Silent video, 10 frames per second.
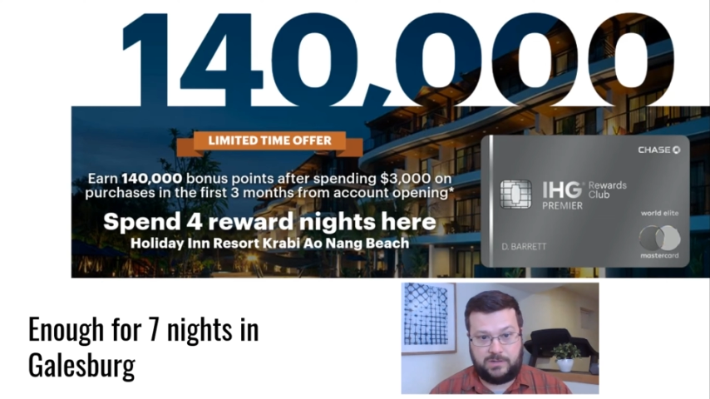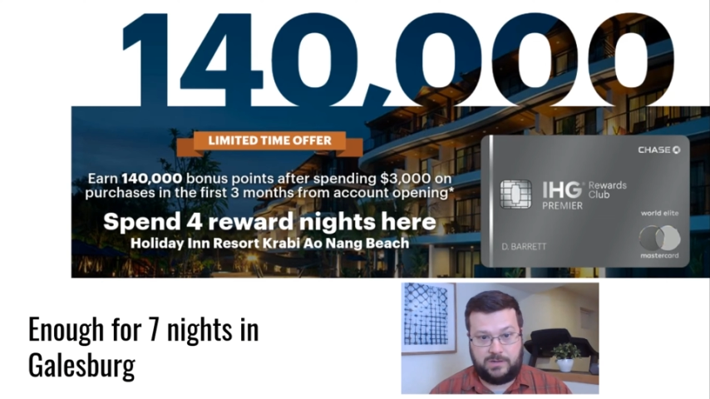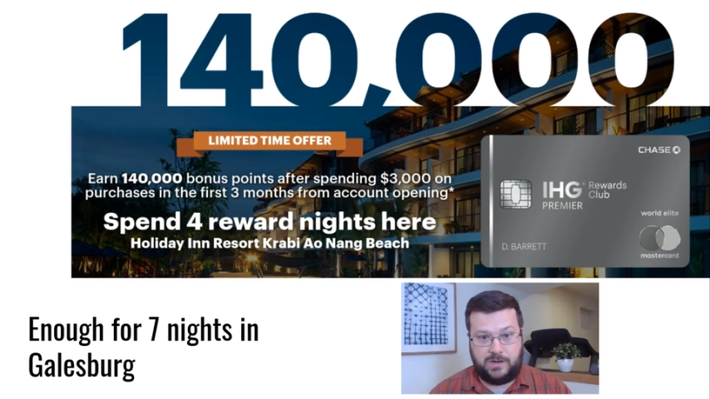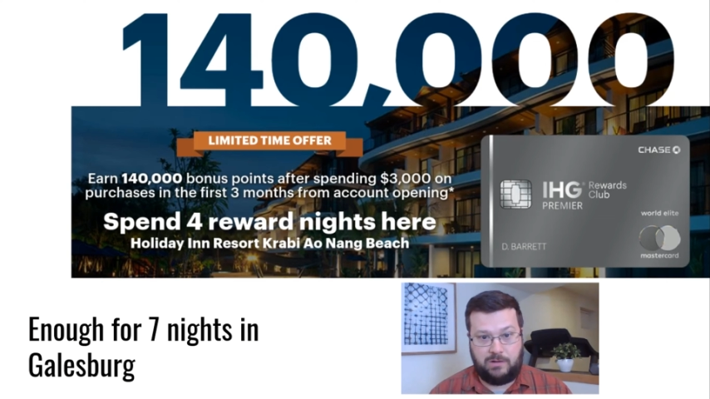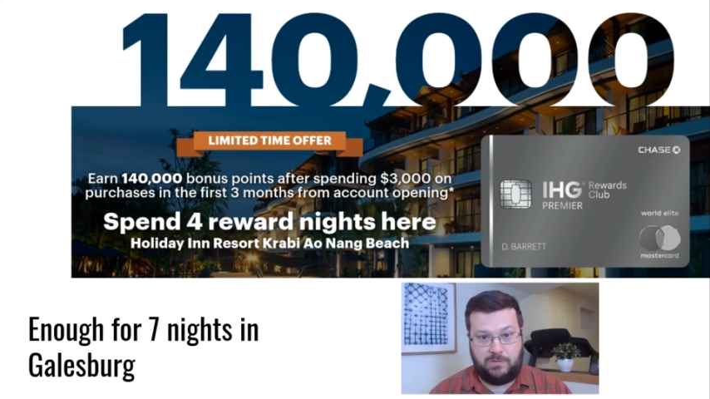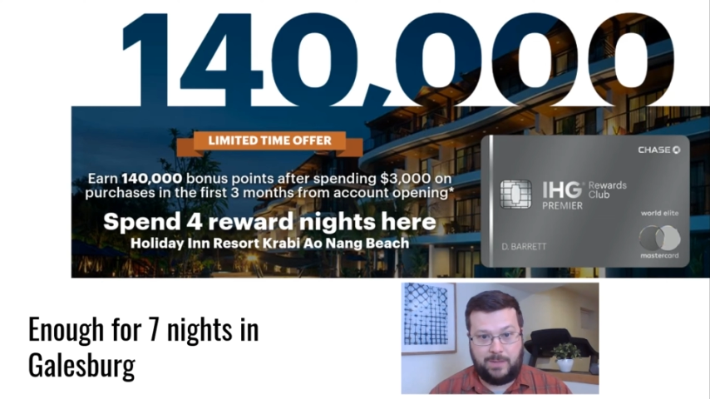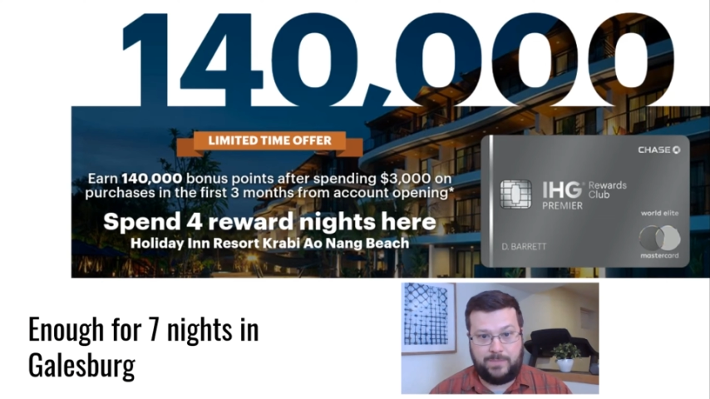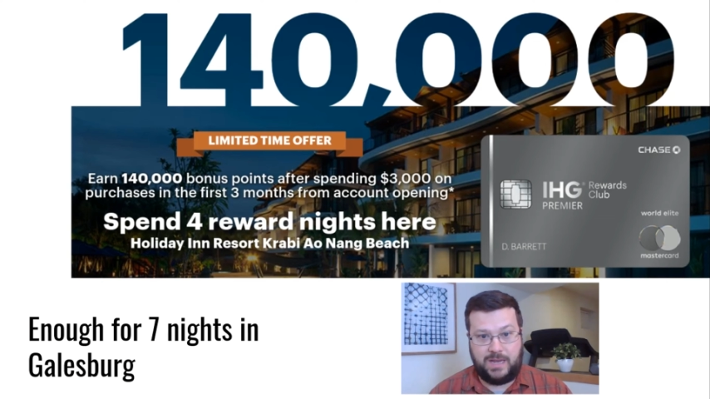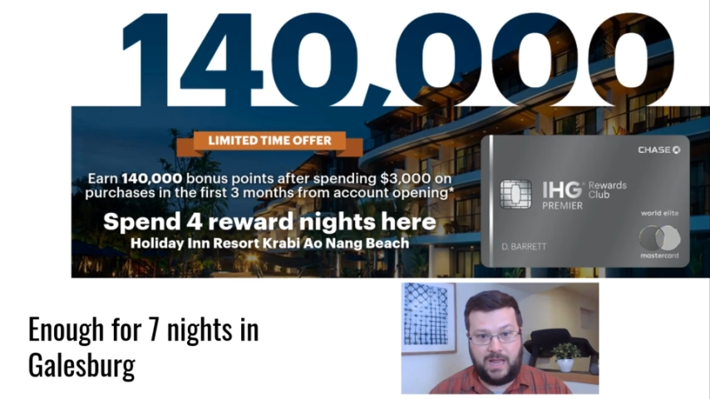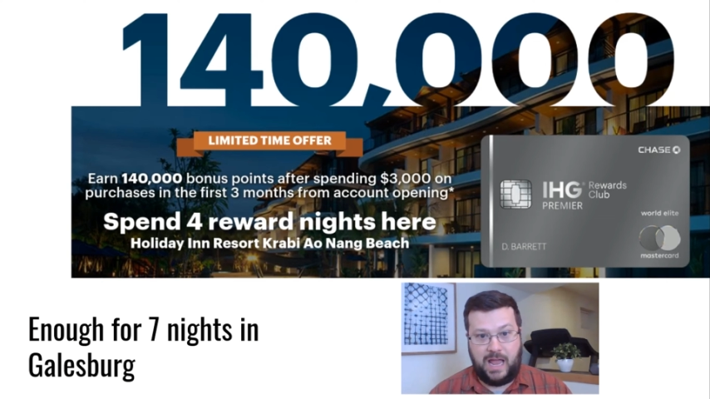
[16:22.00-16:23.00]

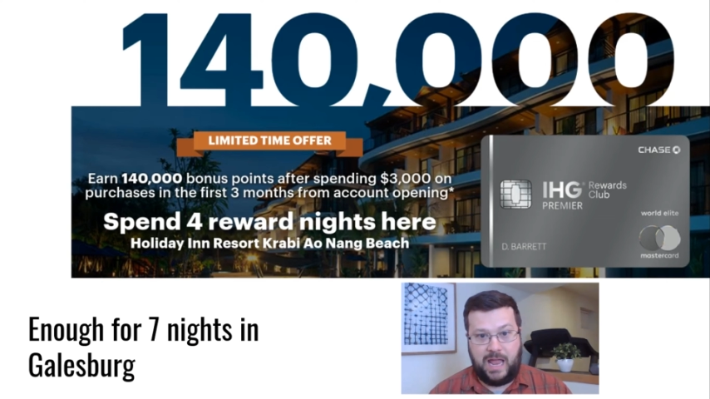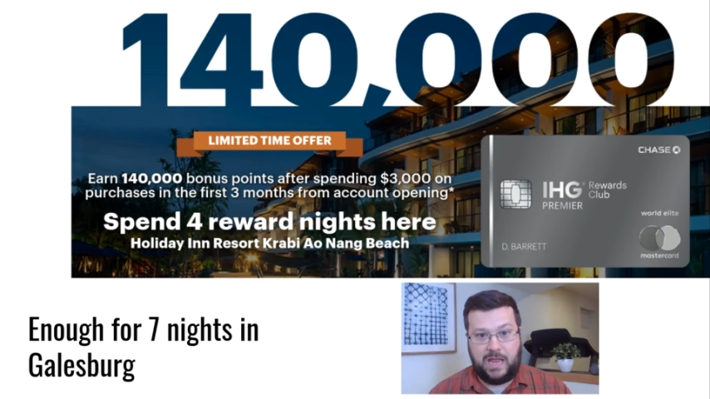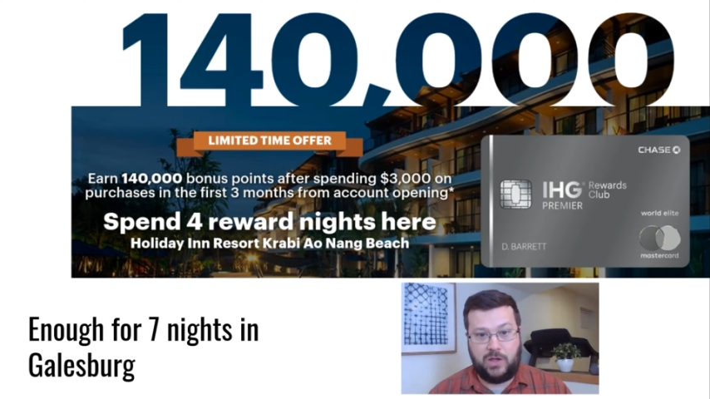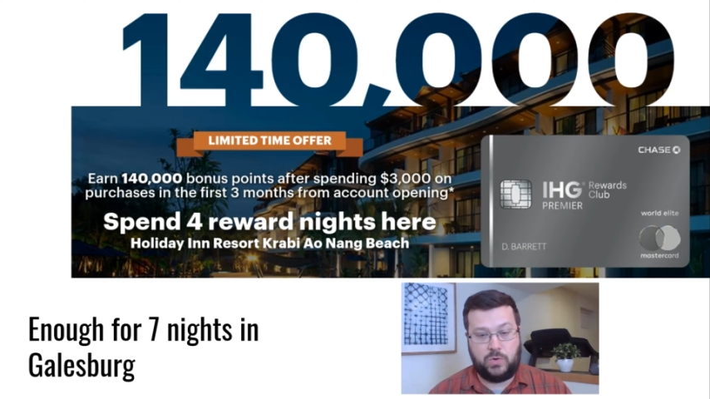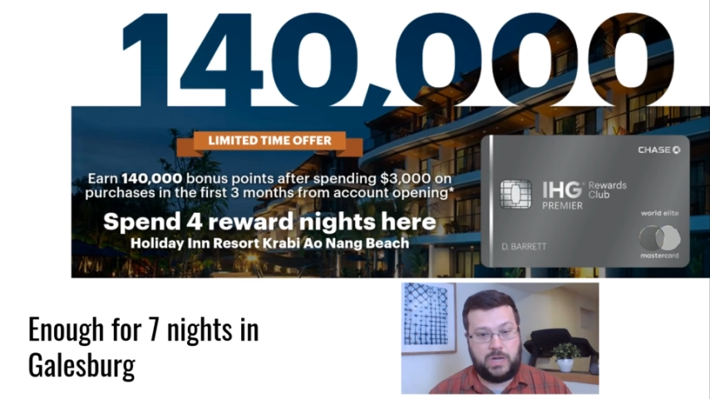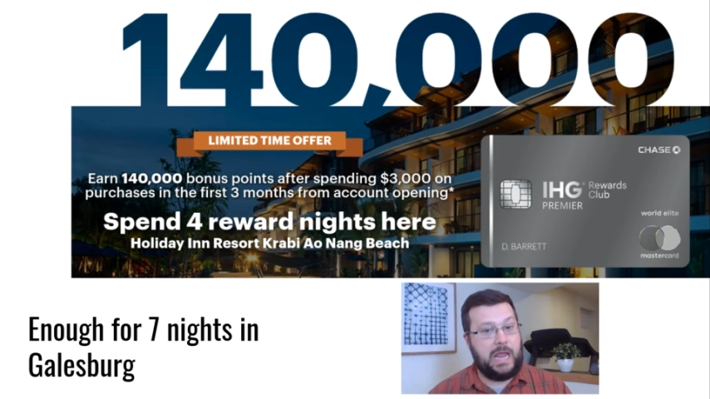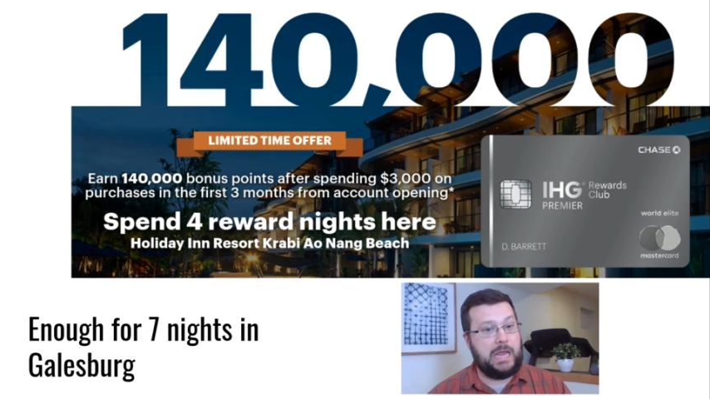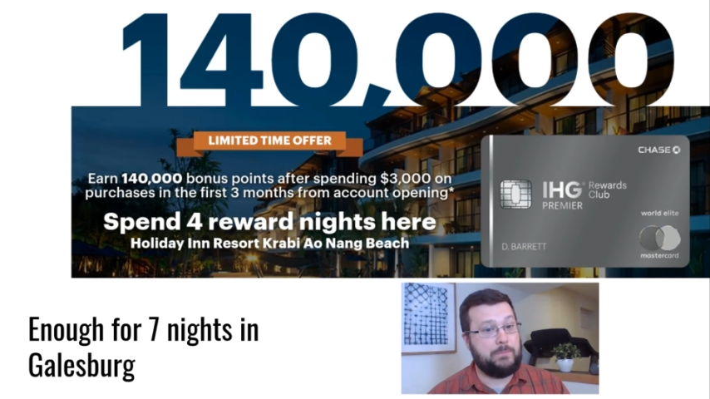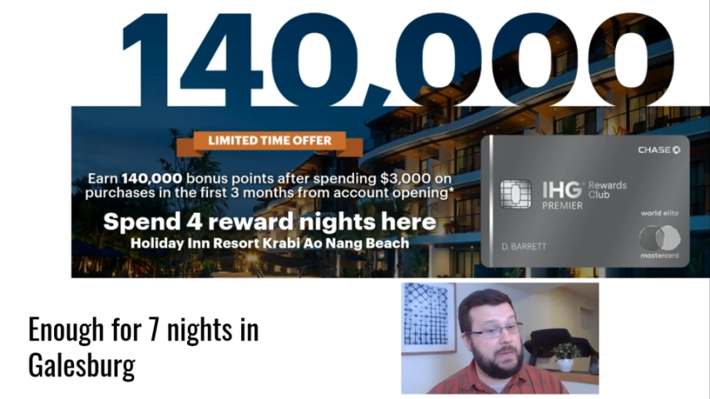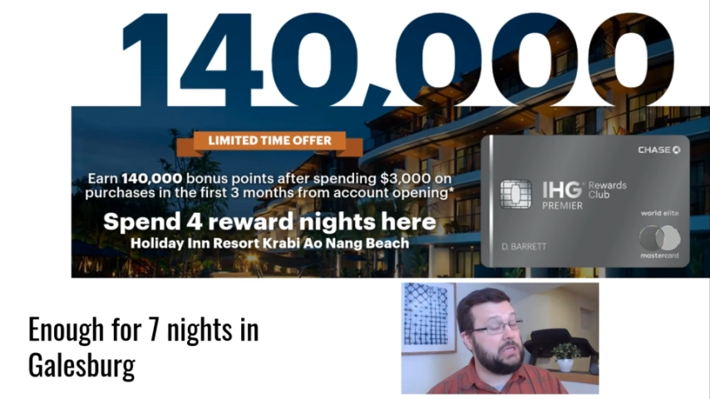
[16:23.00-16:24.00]
Karabi Ao
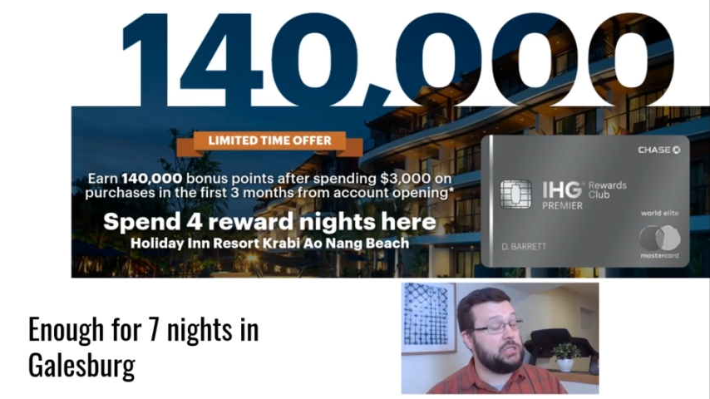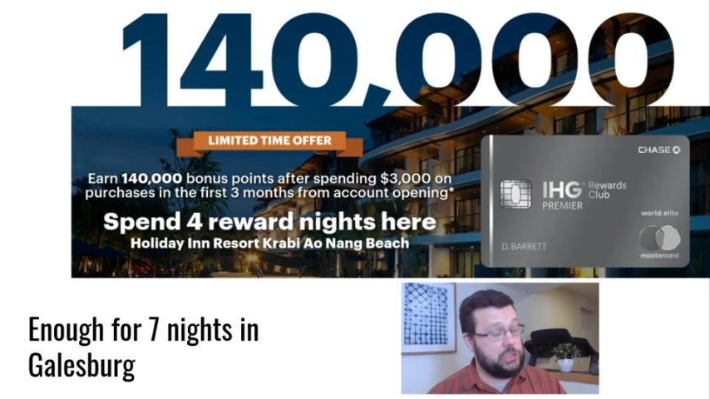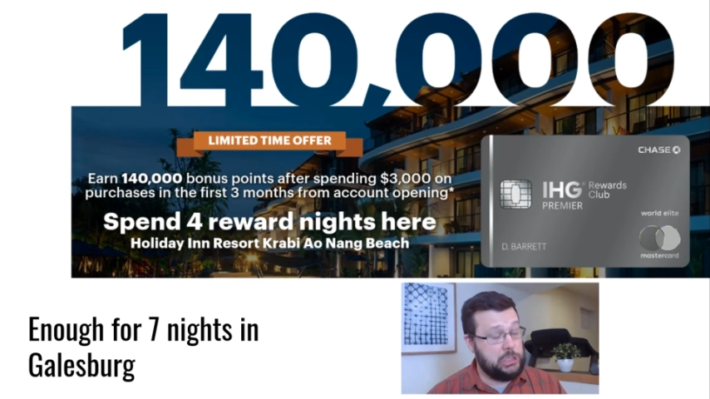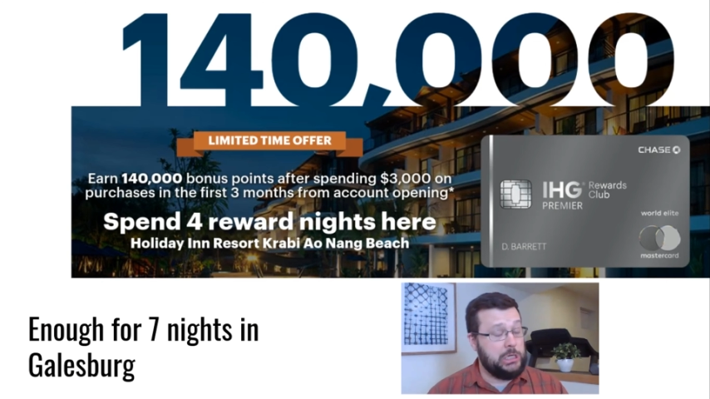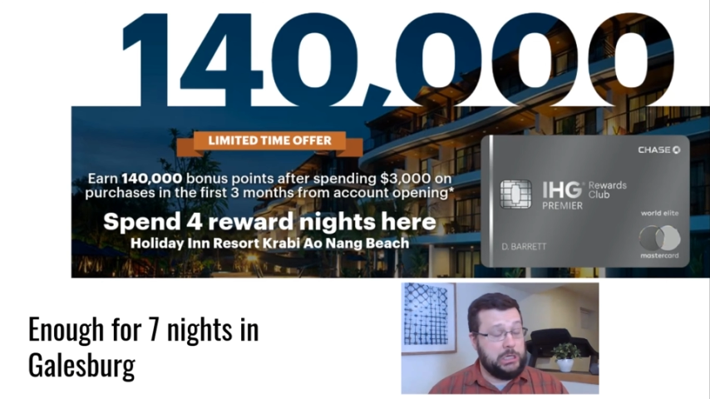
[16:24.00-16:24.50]
Nang Beach